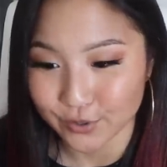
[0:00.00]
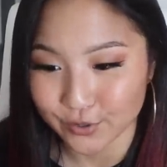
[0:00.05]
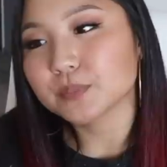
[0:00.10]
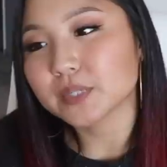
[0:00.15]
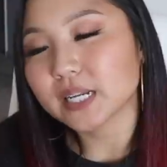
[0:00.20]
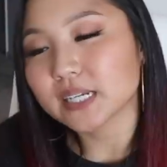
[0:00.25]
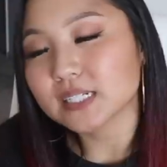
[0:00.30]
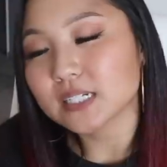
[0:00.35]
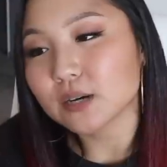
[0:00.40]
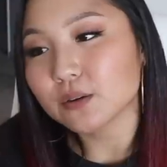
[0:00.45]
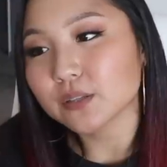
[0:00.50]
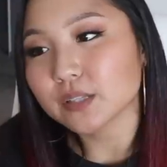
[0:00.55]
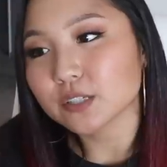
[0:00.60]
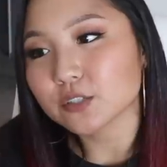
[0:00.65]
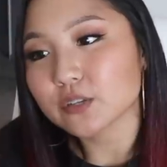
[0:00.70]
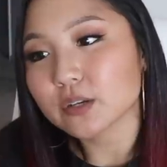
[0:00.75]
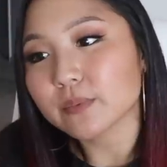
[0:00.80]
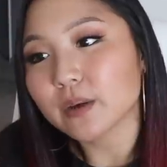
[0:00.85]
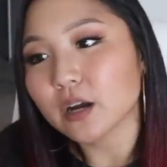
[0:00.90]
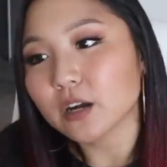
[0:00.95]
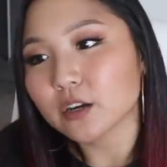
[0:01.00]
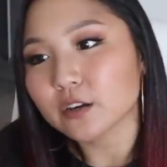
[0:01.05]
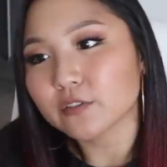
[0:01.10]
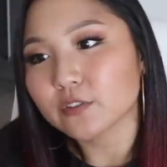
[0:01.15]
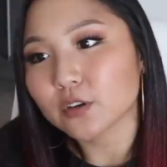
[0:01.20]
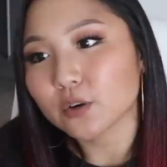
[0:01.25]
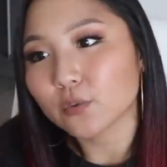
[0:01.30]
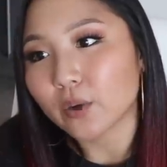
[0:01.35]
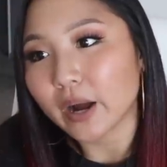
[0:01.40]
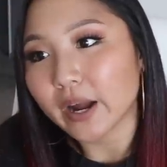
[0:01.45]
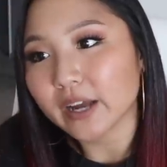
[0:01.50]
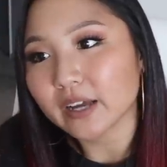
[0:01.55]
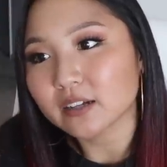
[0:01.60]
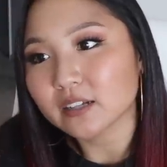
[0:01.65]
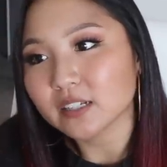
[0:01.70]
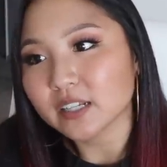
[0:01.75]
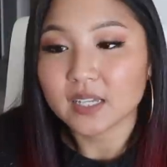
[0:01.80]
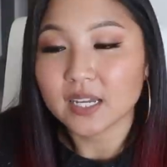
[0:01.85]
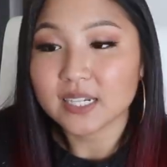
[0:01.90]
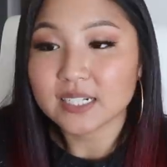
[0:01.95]
But I dealt with extreme hunger for a
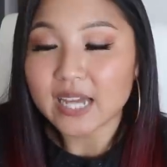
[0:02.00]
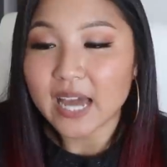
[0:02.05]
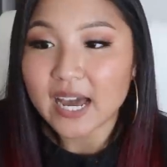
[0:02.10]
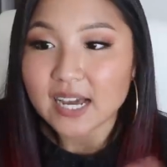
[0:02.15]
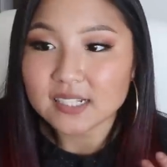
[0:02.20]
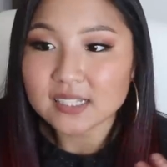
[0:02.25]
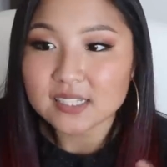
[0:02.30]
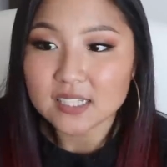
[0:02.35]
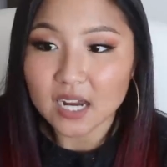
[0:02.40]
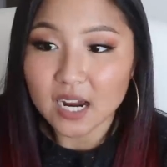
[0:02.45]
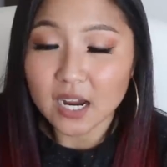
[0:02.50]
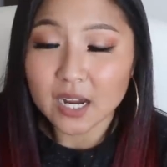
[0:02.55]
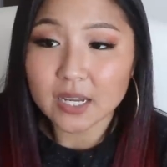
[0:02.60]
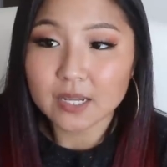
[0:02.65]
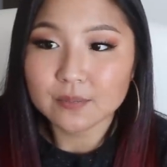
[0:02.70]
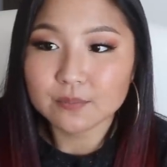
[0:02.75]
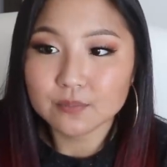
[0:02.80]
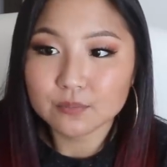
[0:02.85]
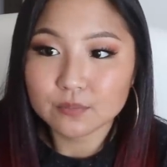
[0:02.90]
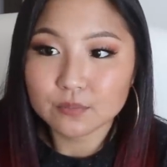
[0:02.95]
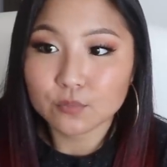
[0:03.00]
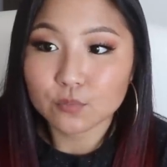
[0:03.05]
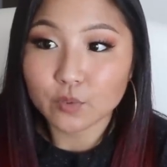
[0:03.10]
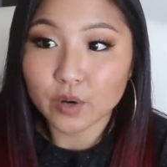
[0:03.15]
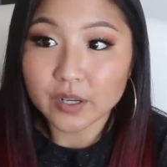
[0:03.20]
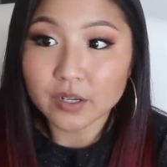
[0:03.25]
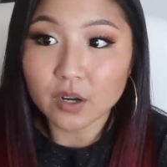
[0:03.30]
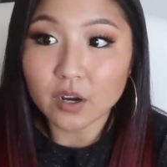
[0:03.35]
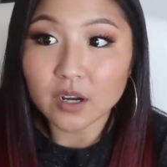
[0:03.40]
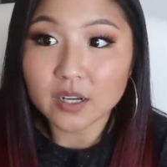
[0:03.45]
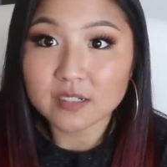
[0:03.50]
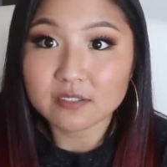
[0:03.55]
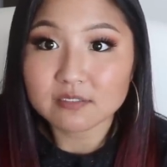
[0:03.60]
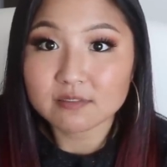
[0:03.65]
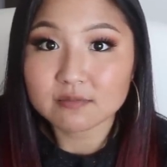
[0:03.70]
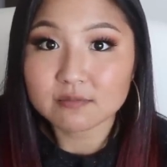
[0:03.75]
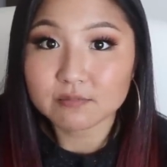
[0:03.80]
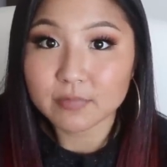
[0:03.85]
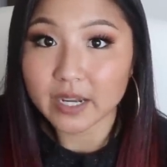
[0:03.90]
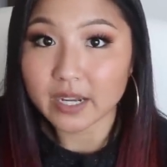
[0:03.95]
while, and as time went on,
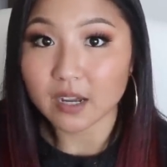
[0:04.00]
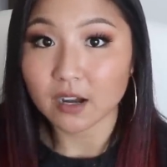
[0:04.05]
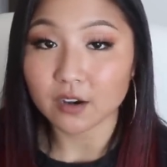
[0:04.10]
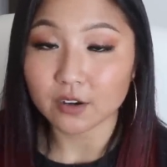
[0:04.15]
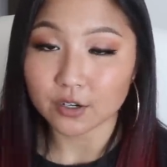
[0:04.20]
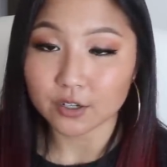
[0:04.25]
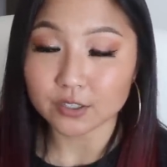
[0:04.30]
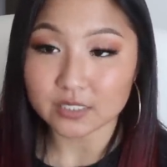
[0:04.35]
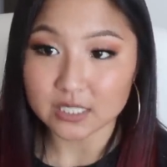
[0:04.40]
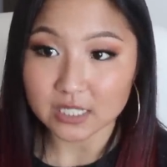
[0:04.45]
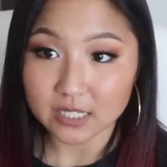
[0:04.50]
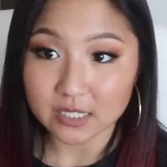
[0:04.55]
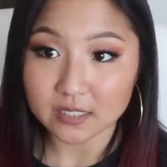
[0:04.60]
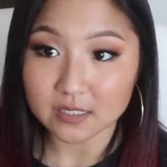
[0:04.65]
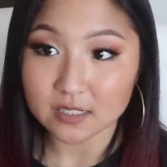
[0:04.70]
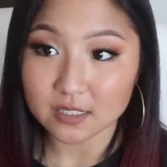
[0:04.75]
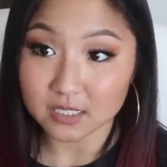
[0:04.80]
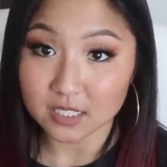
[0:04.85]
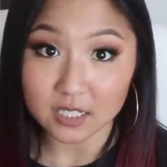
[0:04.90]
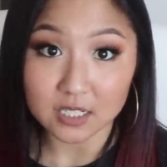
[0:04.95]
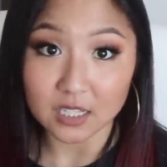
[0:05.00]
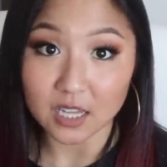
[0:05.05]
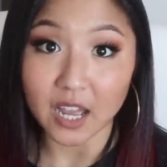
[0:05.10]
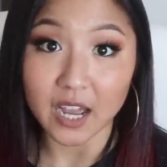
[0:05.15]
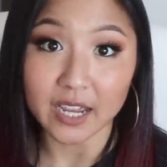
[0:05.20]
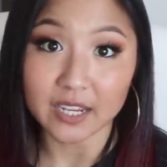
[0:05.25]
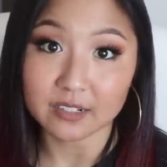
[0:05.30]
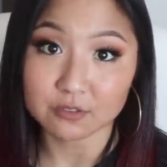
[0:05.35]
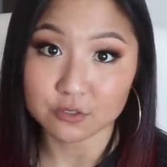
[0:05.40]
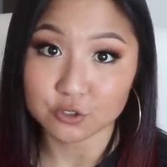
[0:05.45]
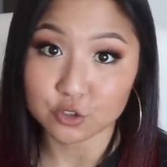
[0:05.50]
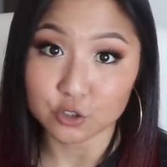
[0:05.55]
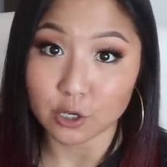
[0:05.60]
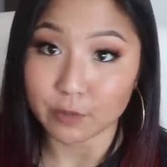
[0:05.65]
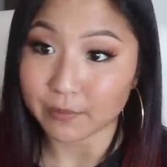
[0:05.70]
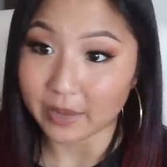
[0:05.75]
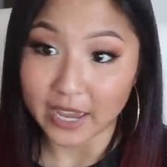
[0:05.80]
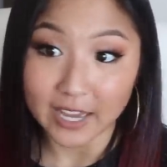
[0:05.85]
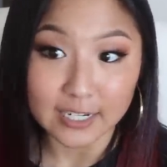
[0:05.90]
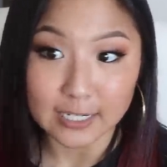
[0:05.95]
my hunger did decline
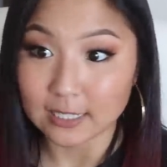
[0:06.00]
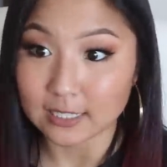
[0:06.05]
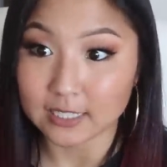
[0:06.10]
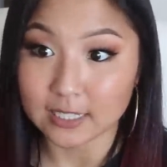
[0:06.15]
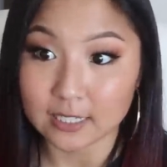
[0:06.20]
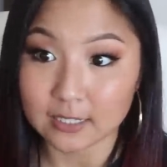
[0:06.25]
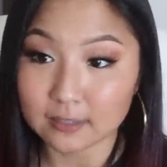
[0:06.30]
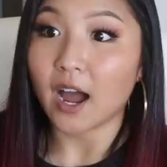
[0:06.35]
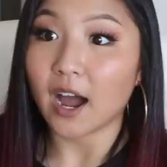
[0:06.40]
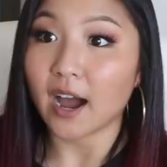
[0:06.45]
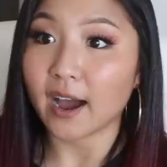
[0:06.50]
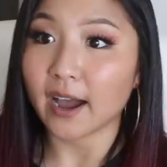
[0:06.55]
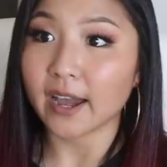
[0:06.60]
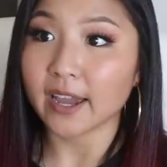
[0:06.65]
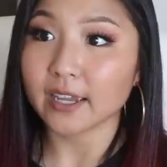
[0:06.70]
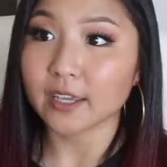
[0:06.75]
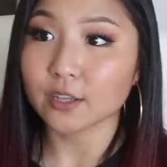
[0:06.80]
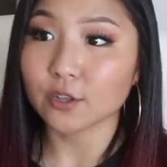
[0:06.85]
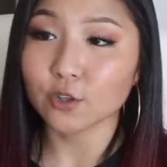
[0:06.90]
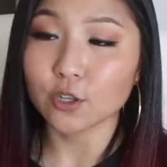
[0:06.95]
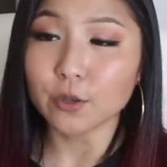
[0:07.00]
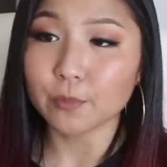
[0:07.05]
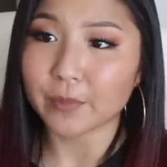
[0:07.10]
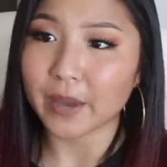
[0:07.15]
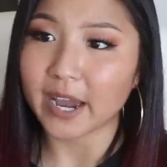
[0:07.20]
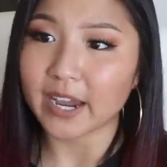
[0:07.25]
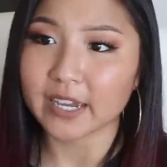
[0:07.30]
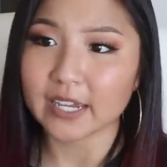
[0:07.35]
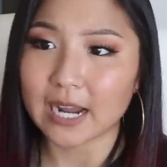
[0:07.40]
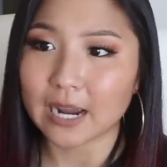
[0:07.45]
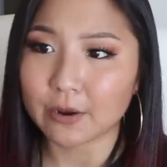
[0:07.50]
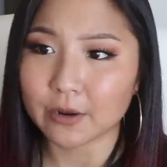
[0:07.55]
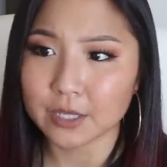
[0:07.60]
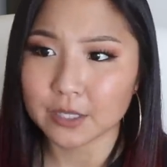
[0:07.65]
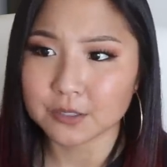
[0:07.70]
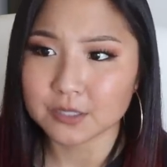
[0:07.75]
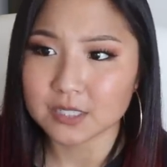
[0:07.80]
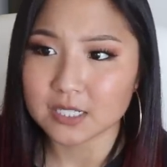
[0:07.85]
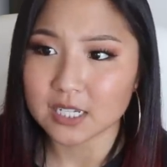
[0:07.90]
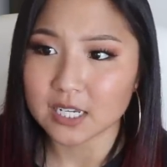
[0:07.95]
dramatically. I look back at how I
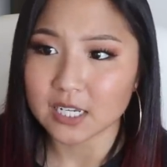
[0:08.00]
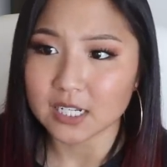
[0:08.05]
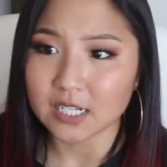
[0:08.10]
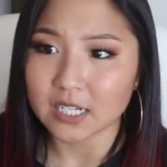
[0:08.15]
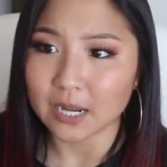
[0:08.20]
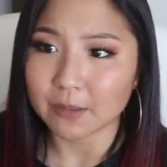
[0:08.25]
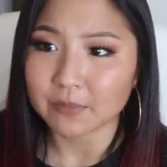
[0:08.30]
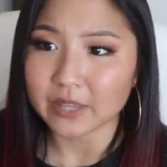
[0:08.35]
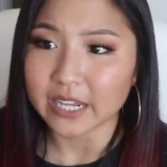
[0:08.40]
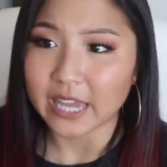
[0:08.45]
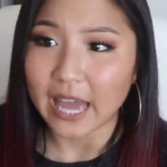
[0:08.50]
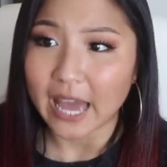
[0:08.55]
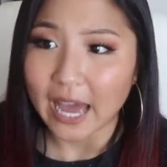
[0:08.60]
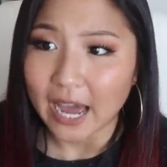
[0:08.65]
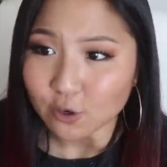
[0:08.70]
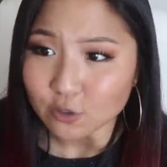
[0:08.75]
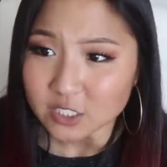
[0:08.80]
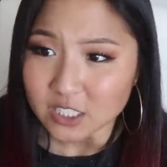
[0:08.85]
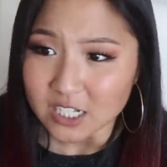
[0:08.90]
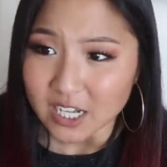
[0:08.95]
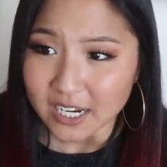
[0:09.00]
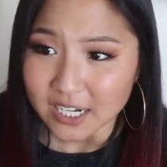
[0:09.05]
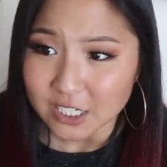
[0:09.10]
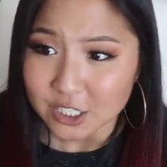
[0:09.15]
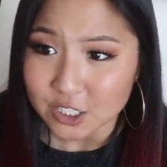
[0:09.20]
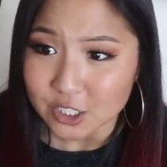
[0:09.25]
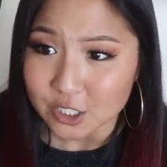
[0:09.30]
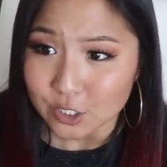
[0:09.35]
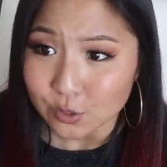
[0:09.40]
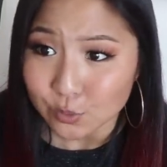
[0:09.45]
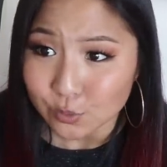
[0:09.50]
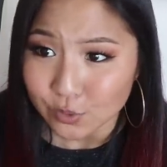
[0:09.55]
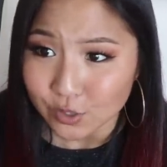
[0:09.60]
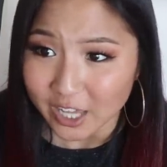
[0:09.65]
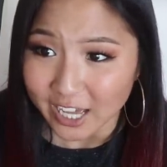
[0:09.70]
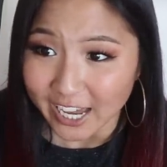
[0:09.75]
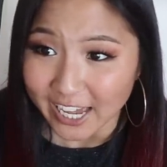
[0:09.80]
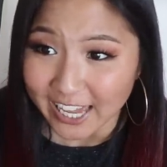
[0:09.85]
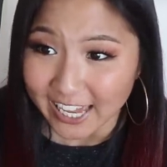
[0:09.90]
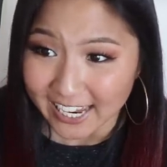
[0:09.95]
used to eat and I'm like, how did I do
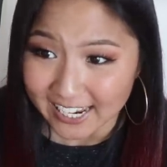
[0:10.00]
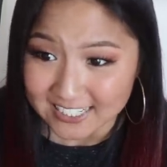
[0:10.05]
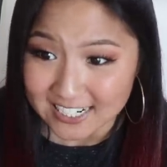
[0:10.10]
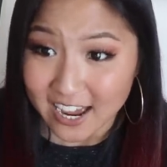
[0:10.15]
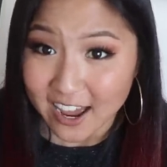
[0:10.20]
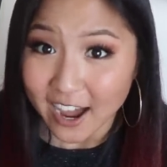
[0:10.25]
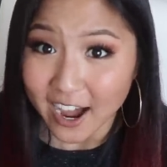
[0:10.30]
that?